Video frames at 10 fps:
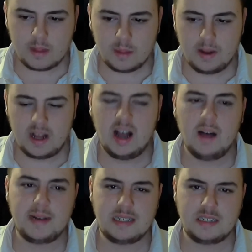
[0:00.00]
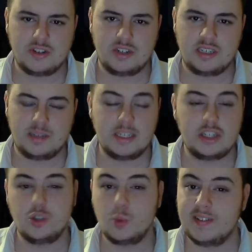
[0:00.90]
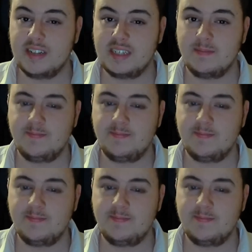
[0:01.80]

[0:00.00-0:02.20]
But there are better choices, but you could wear it.